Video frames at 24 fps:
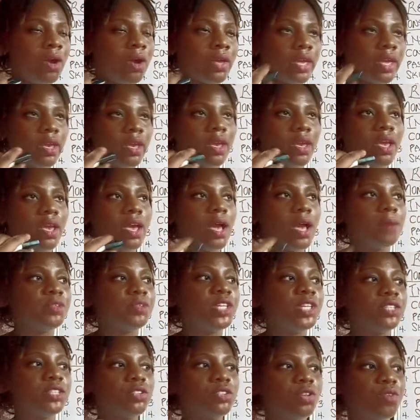Okay, I'm
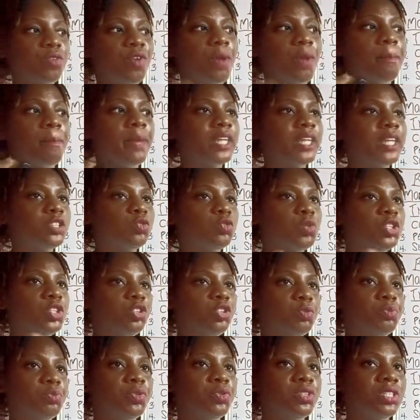trying to look for a best way to
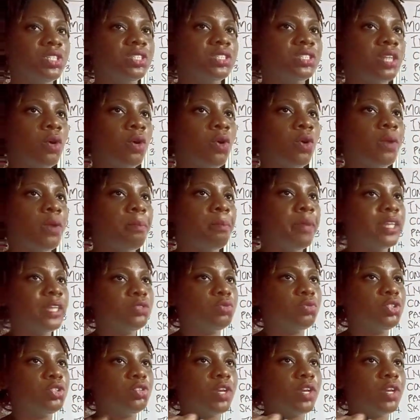put this now, or a best
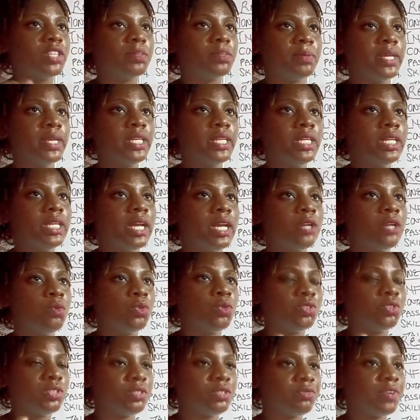way to explain it. I don't want
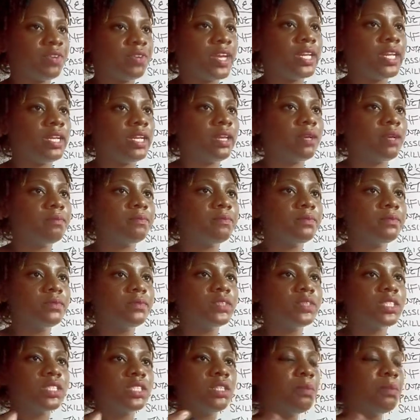to define it. The